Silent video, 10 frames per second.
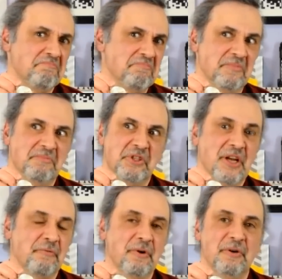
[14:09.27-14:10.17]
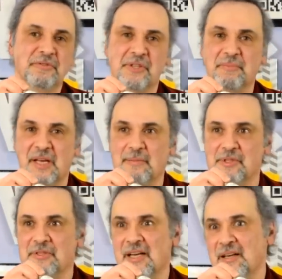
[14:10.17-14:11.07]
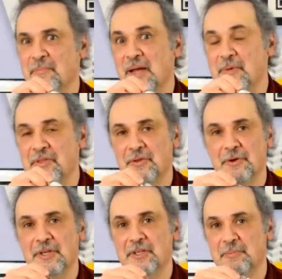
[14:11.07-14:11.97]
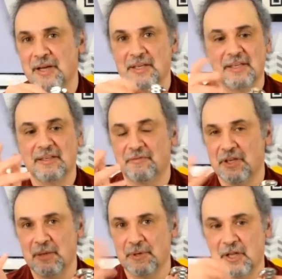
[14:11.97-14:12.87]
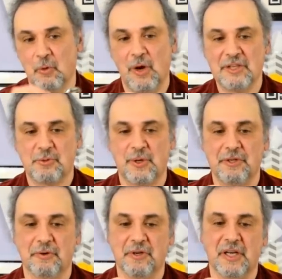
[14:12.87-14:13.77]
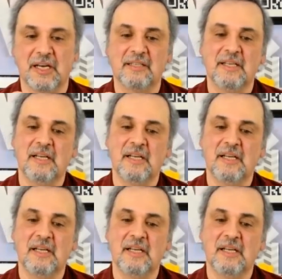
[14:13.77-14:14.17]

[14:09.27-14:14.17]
in general, sometimes maybe 30, depending if you keep it on the watch winder or not.